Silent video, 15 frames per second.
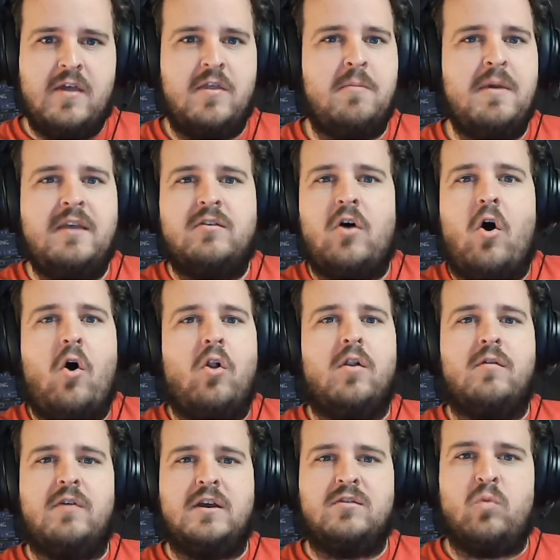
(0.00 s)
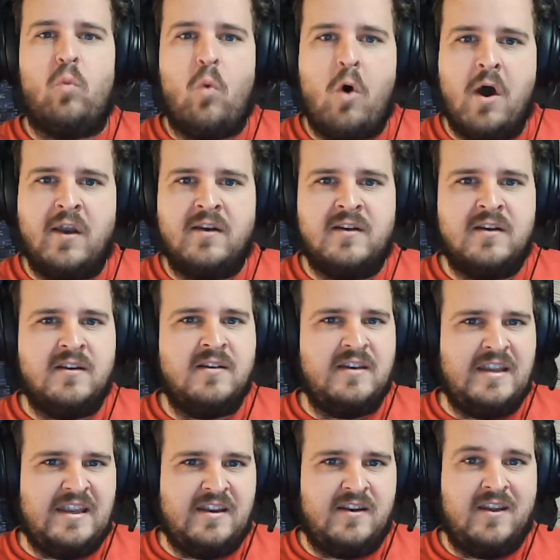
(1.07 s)
that makes all of us want,
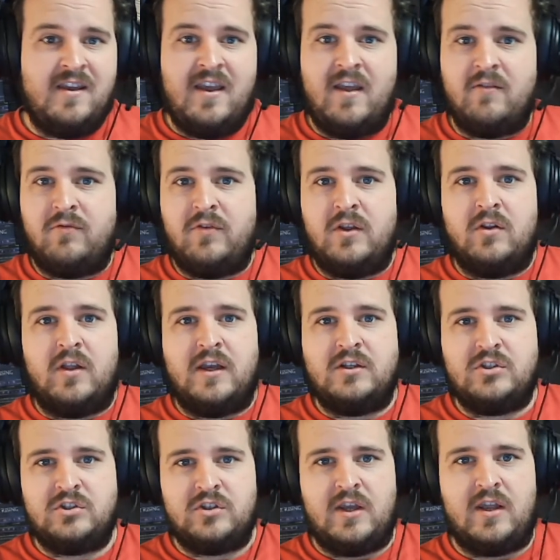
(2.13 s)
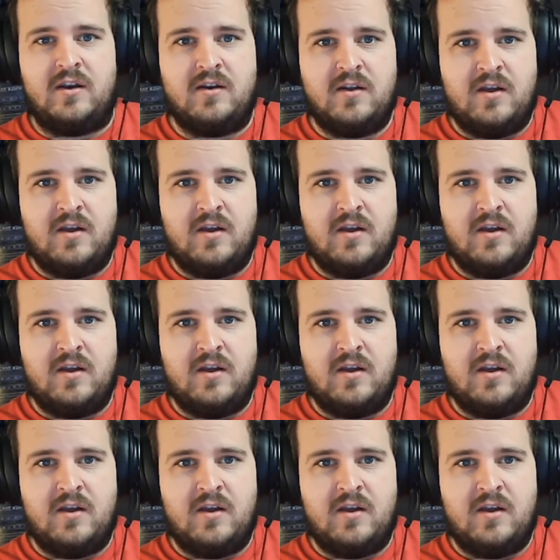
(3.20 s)
need, and feel like shit.